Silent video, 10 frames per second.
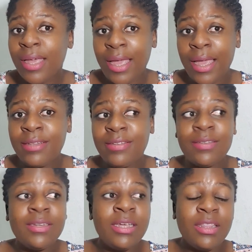
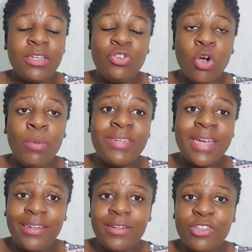at the job
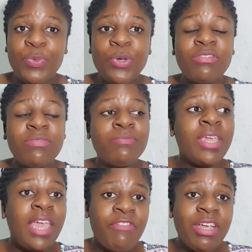titles, because
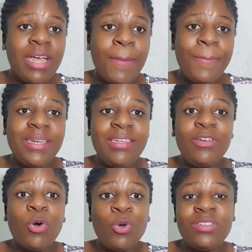every company
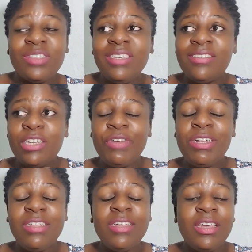calls things
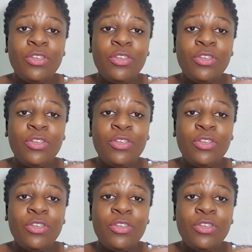differently.